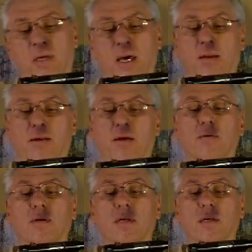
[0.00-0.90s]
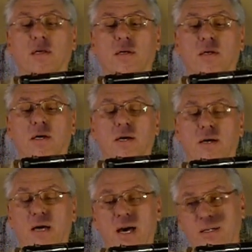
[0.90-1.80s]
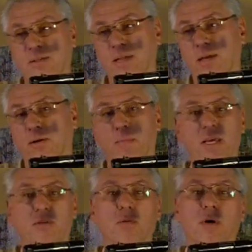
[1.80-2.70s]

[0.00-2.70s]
I don't know. Uh, High Standard makes